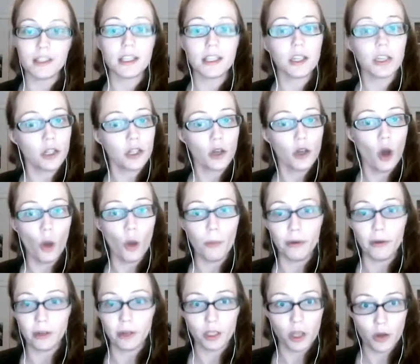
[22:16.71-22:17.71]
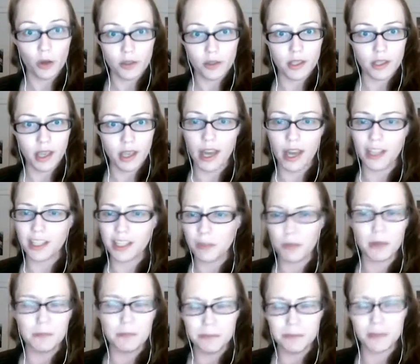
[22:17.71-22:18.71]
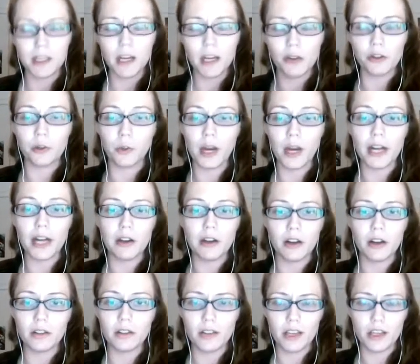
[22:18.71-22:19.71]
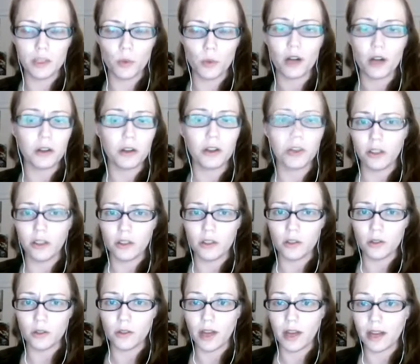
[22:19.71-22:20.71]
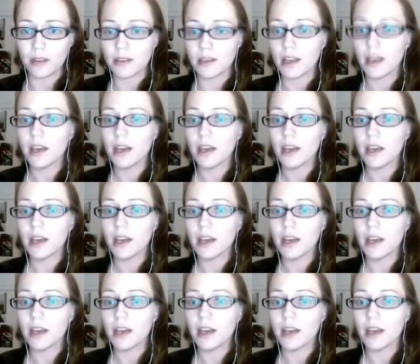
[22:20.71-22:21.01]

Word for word: He couldn't open or close his hands, but the other Reinhardt as well couldn't do that.